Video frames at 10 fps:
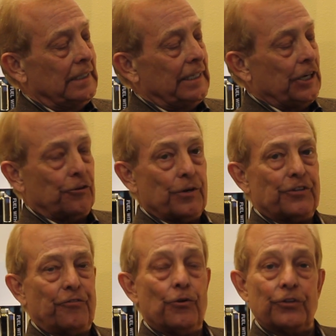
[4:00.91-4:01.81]

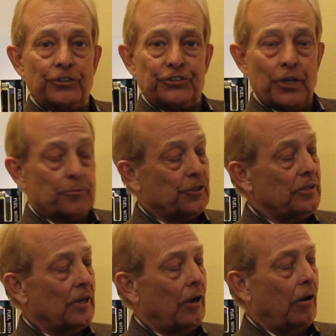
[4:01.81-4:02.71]
increased fuel
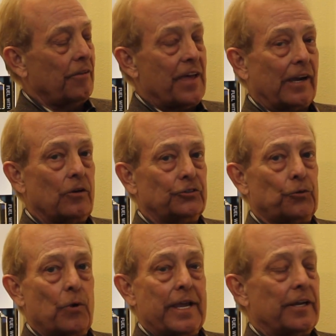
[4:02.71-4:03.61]
consumption. All of that goes
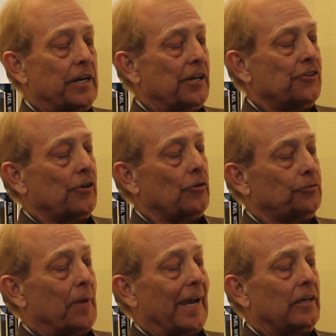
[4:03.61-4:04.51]
away and the engine
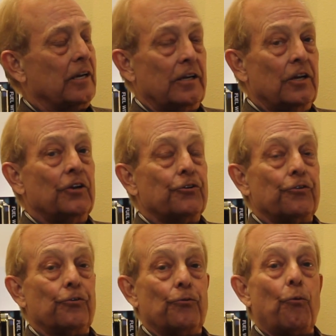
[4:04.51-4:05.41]
goes back
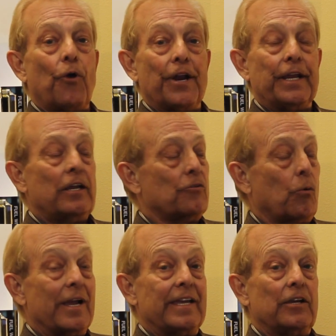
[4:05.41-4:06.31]
to running the
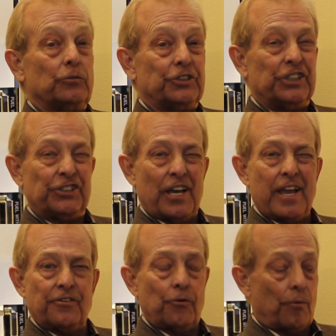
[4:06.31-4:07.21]
way it was
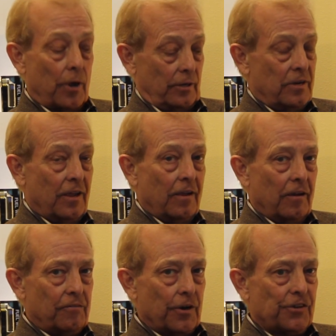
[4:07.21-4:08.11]
designed to run.
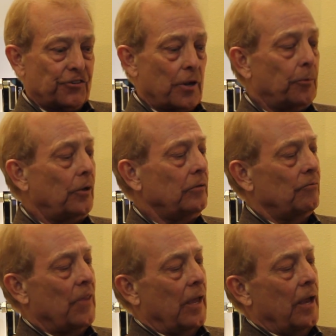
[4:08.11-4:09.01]
Very simple,
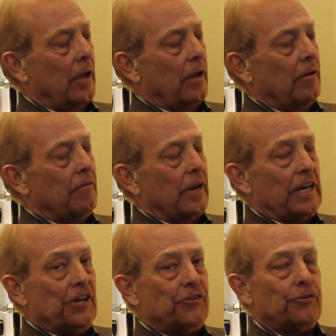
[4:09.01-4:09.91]

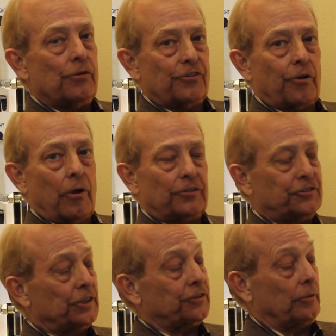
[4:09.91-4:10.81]
easy to install
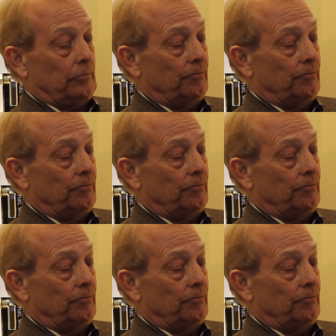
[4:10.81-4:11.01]
system.